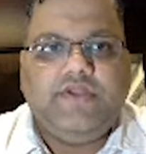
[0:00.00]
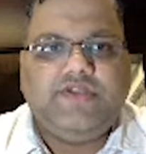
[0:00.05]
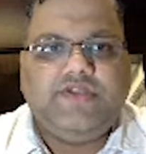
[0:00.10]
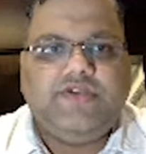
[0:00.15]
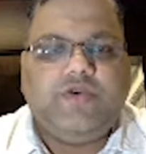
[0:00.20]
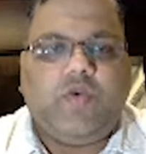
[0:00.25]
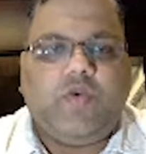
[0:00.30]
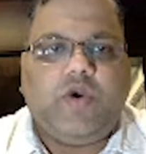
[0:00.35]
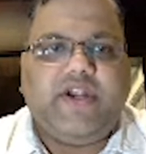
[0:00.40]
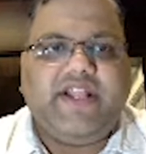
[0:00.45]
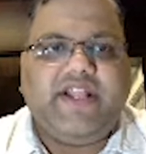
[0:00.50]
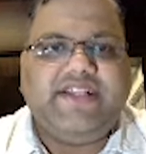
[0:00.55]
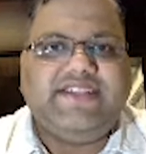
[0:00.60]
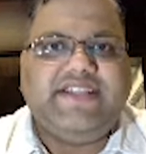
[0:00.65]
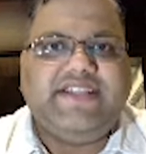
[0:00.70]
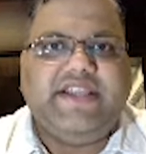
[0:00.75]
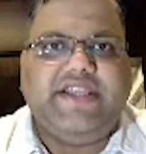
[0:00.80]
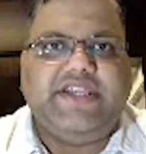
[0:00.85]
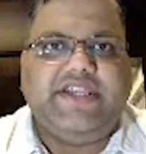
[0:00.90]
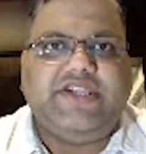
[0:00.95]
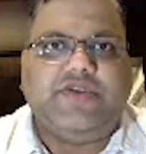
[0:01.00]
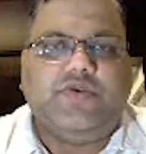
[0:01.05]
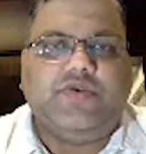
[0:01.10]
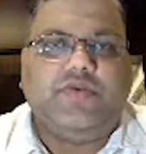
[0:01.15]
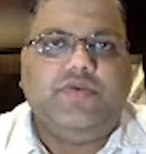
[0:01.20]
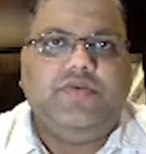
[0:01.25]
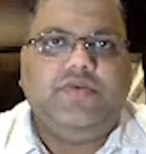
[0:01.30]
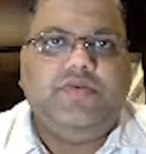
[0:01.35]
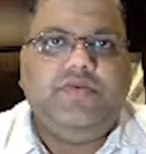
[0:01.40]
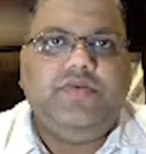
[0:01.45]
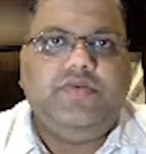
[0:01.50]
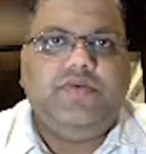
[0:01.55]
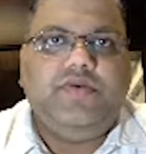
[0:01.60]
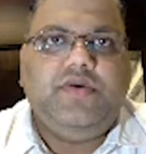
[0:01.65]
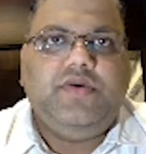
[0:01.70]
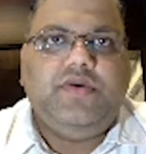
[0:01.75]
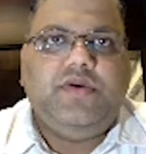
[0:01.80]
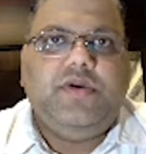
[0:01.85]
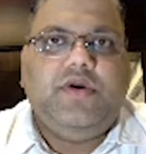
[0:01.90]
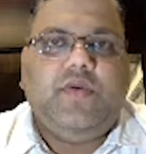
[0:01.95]
So, what is the issue?
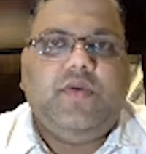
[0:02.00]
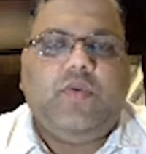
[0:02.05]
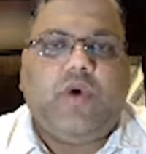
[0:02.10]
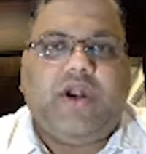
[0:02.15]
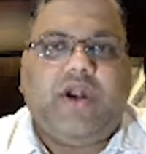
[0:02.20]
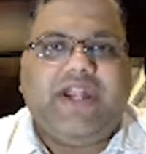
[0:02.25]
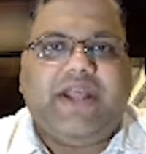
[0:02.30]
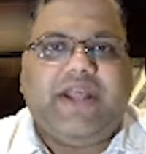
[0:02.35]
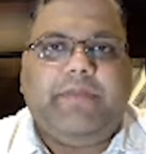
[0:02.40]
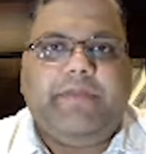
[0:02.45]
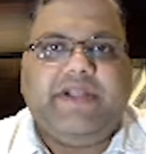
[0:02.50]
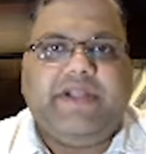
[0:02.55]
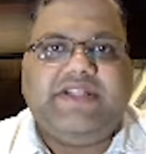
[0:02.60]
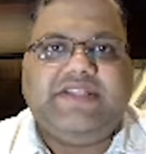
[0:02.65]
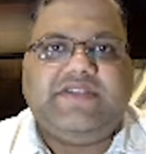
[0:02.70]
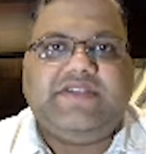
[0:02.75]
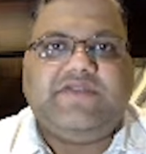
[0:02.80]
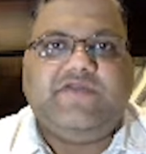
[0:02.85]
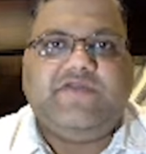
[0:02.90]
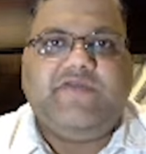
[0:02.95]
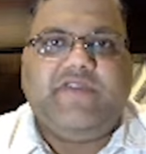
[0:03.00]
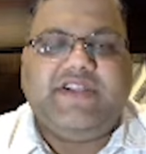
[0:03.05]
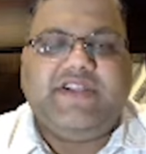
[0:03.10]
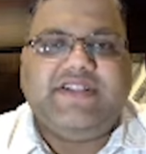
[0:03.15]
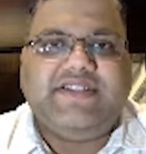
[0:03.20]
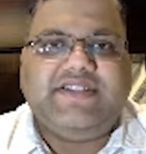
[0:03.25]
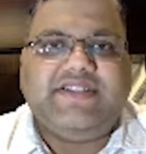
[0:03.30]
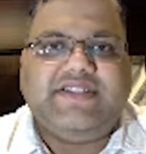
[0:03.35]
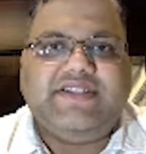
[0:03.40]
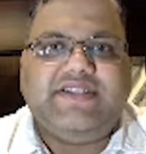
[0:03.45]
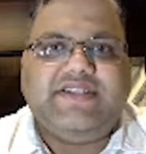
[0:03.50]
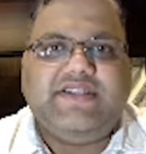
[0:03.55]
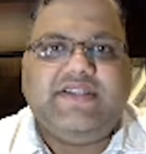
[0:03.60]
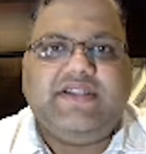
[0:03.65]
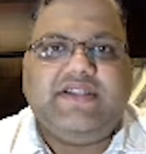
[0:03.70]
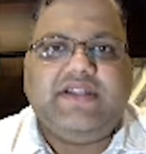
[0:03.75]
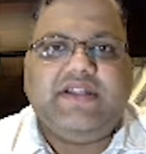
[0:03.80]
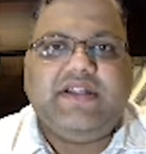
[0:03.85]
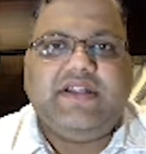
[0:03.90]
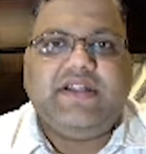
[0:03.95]
What happens once
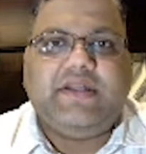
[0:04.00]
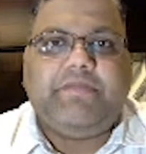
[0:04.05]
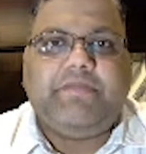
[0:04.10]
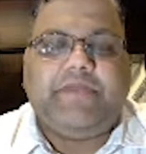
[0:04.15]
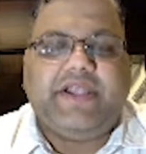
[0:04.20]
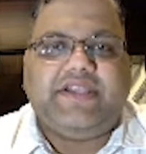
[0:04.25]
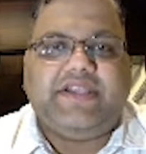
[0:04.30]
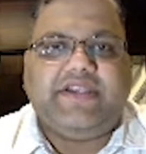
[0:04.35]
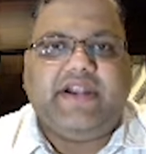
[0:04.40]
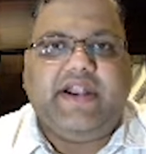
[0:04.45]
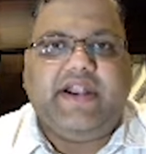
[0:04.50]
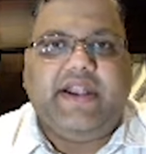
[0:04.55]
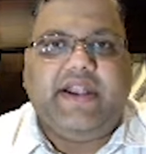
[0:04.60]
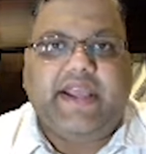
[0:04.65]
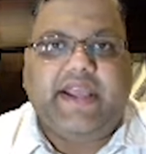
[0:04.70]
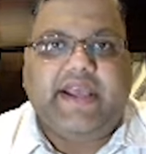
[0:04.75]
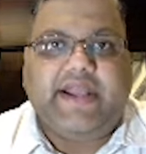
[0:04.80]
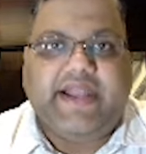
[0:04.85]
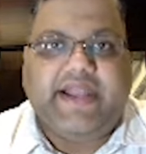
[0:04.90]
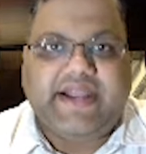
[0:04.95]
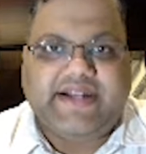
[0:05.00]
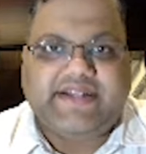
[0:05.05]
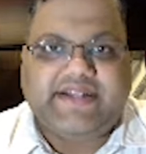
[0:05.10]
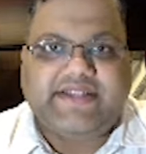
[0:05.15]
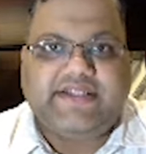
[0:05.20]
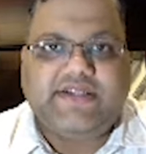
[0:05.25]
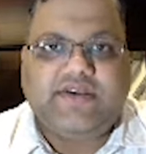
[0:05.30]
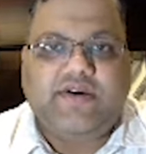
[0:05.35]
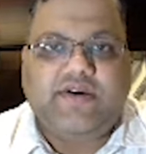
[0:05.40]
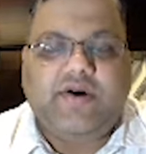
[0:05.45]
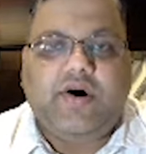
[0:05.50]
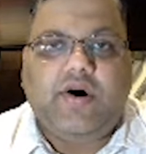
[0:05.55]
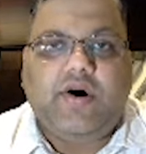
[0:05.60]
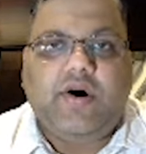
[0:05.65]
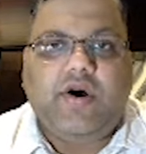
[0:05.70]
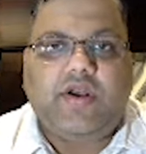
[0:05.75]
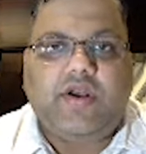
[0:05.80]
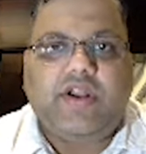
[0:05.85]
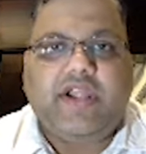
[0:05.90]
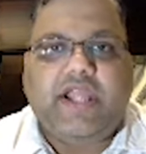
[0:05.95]
the patient neglects
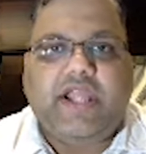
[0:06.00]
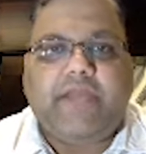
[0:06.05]
or